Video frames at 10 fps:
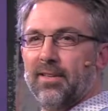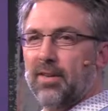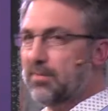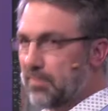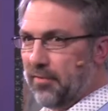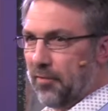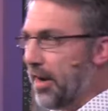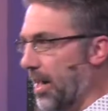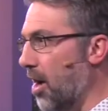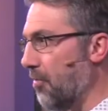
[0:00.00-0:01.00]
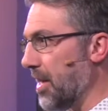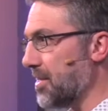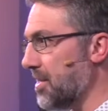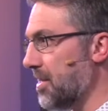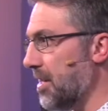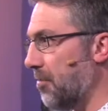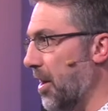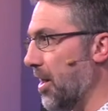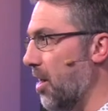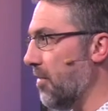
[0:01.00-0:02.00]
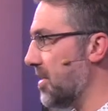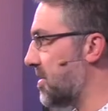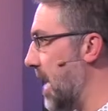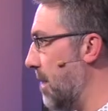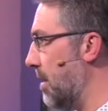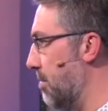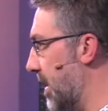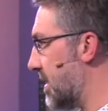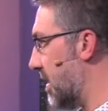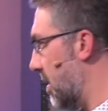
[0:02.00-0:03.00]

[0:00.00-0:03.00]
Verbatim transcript: Right? Now, fairly obvious, isn't it? A fairly obvious statement, but it's